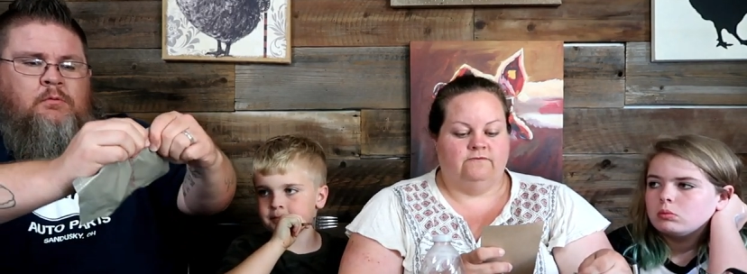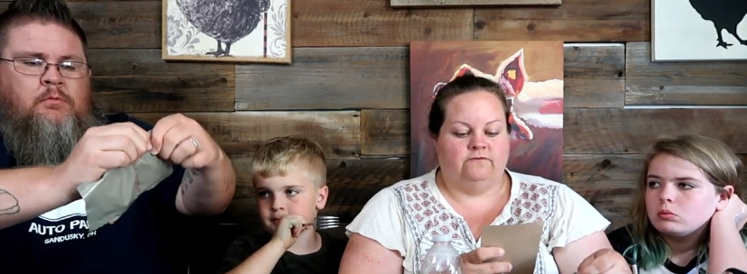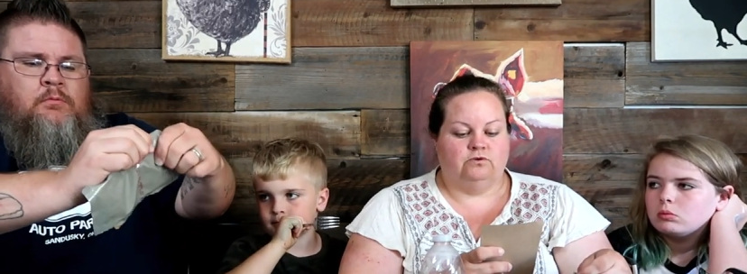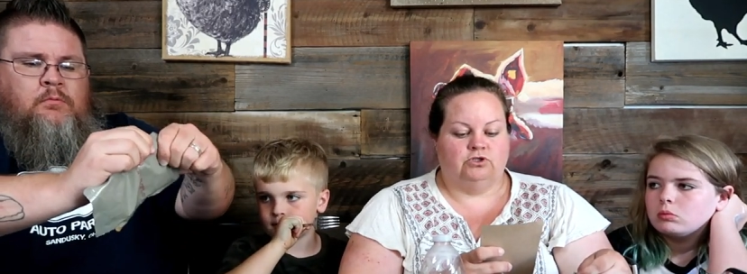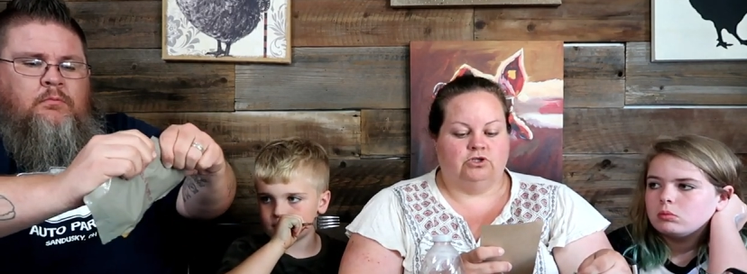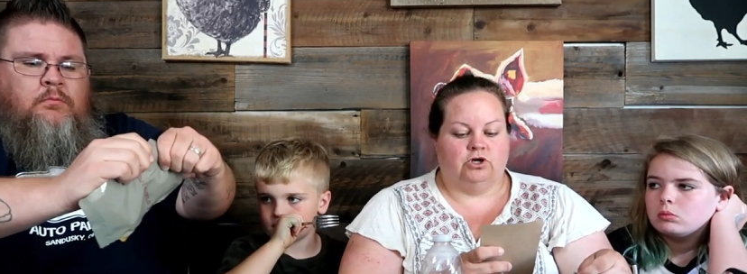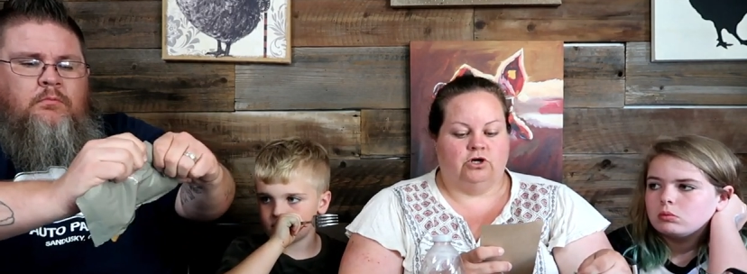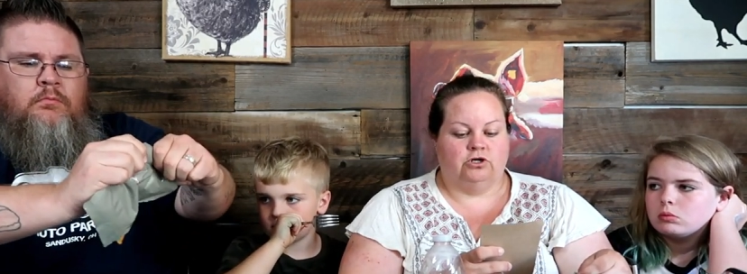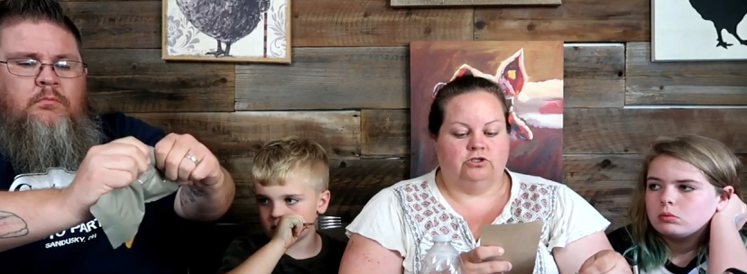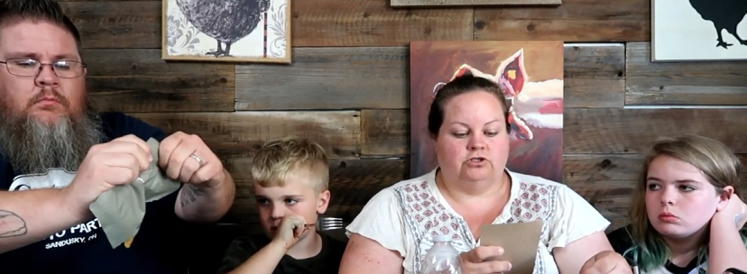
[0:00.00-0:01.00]
Speaker 1: food
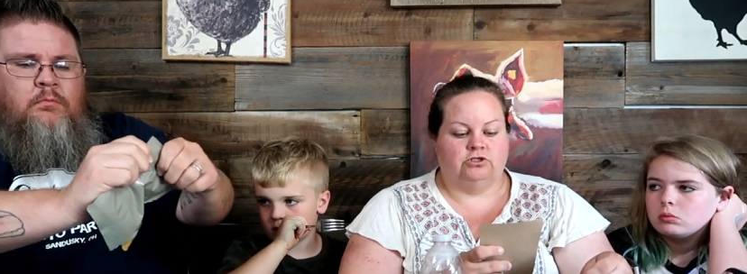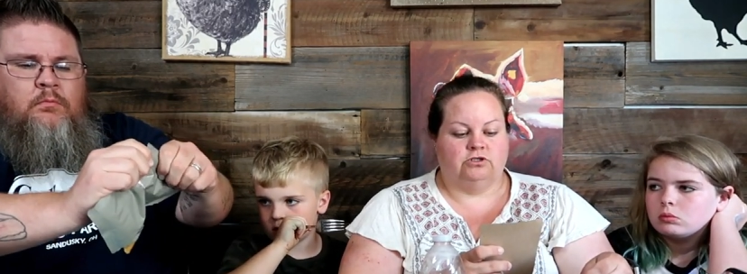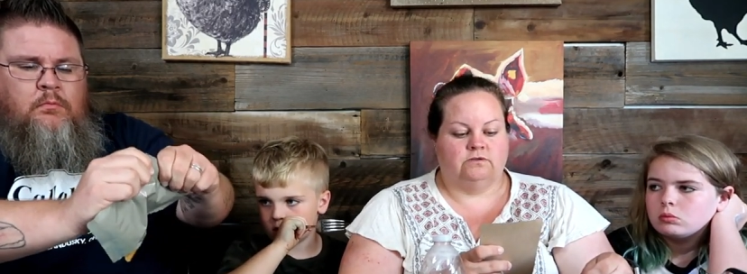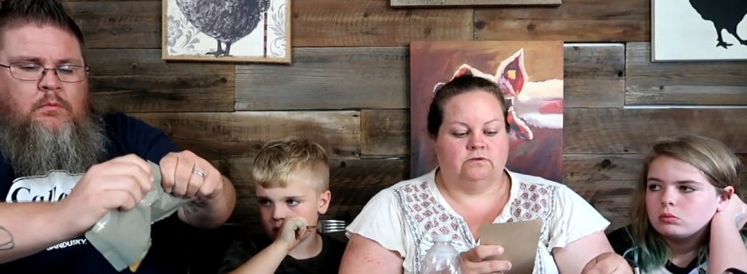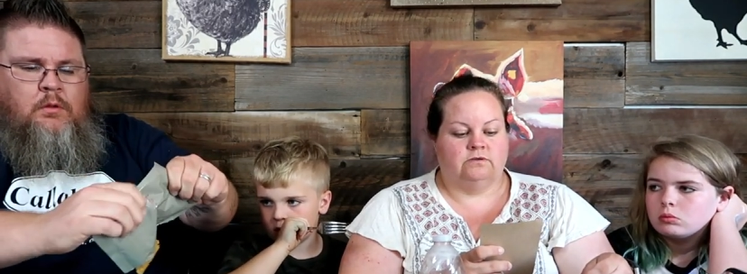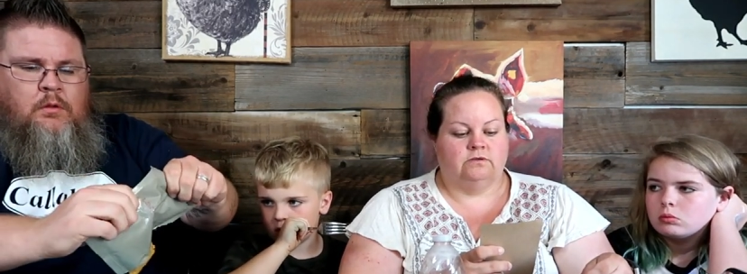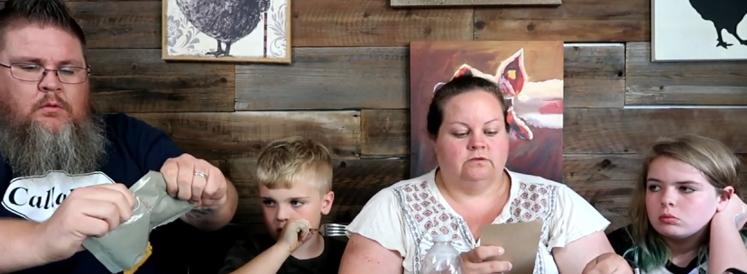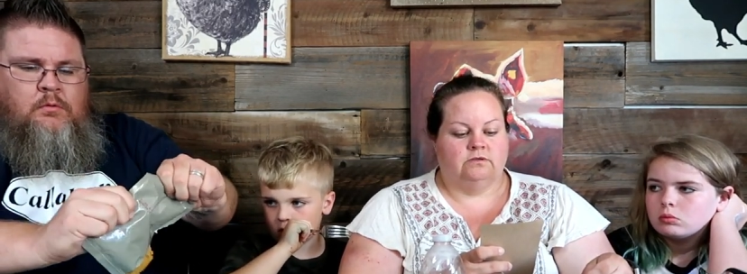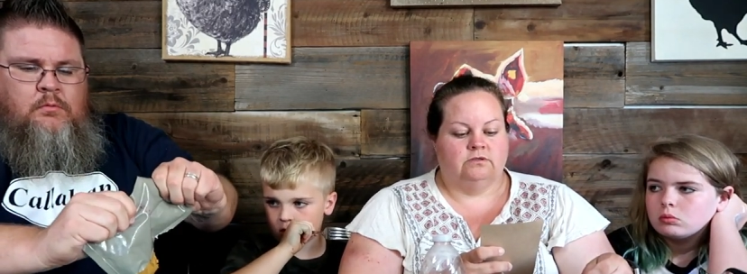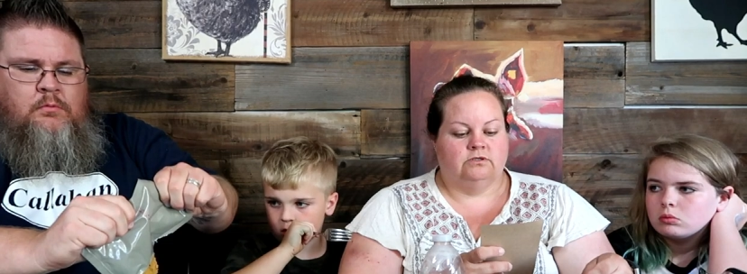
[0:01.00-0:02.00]
starch,
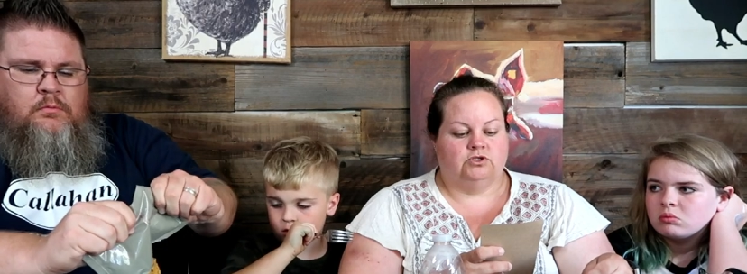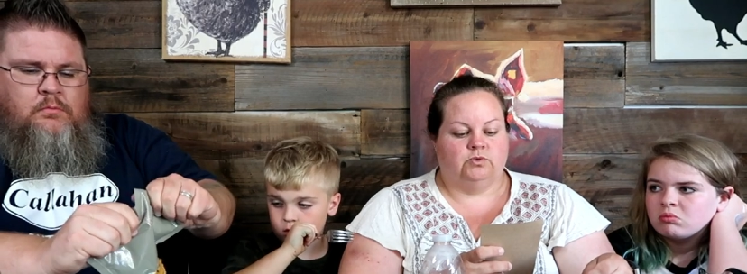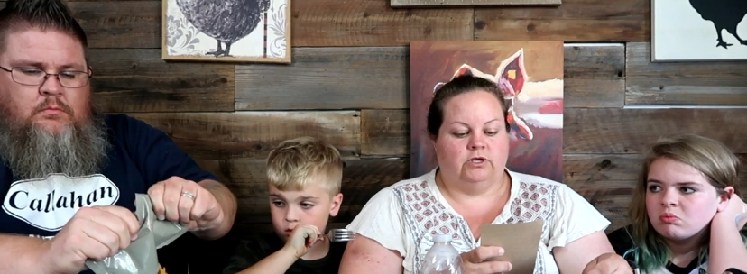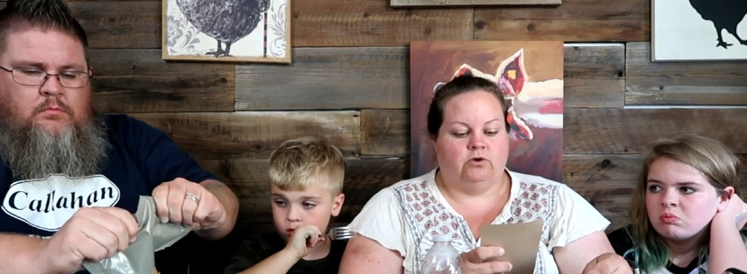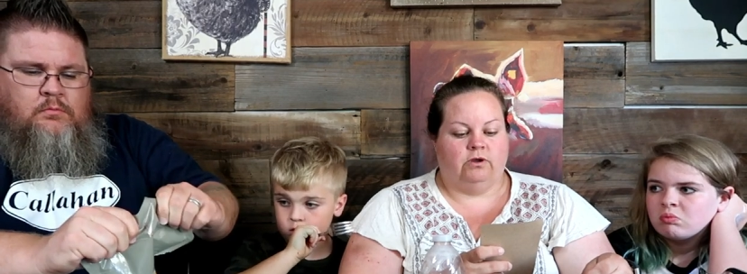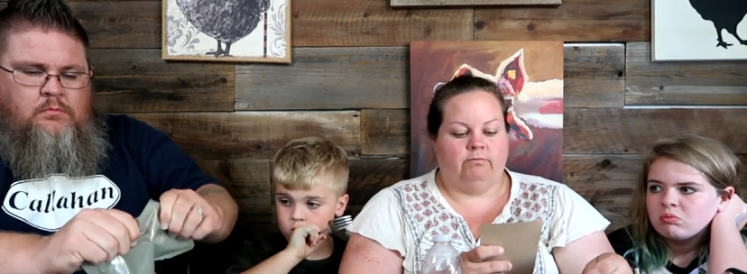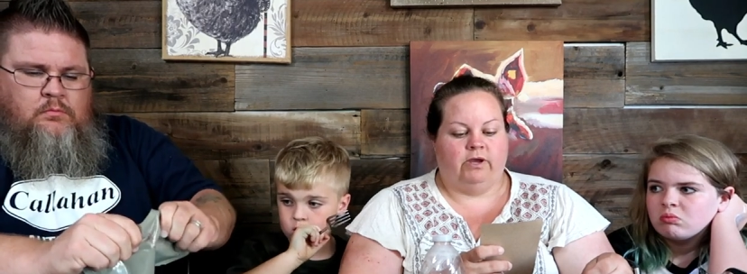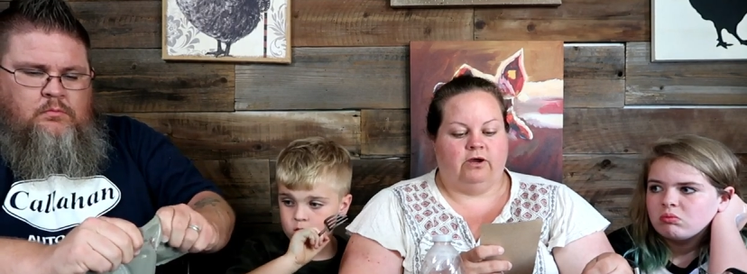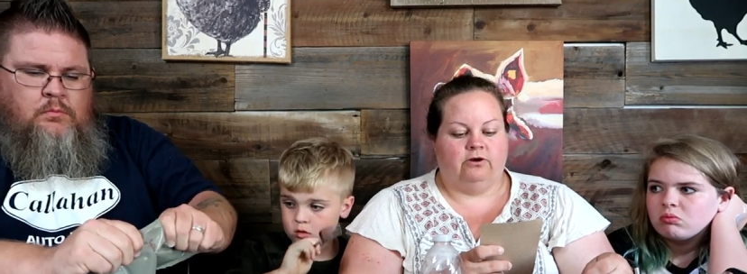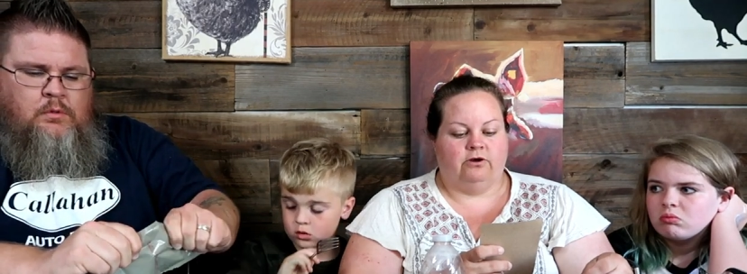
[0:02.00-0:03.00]
sweet cream
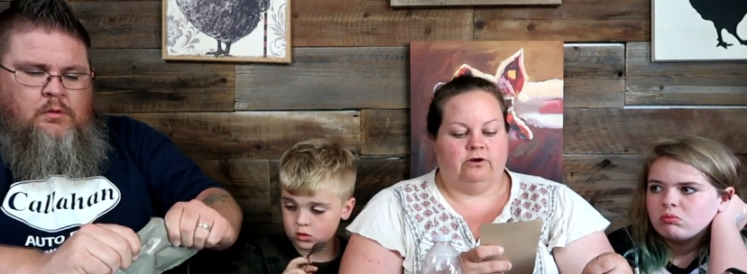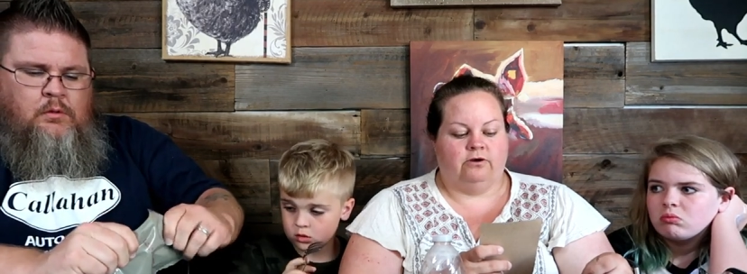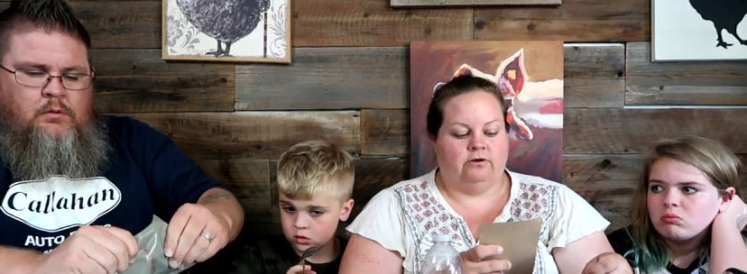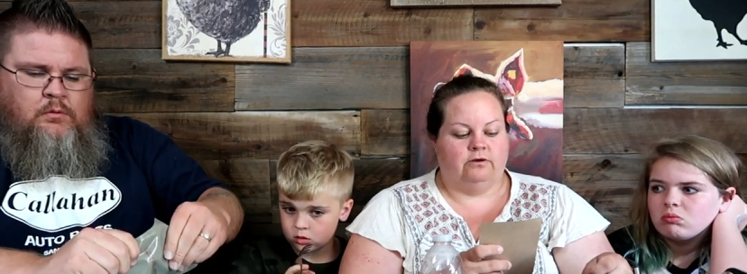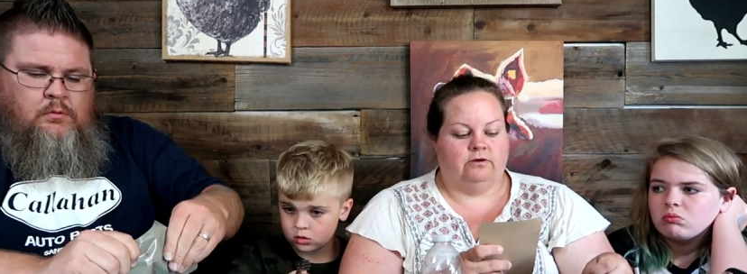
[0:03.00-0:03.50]
powder.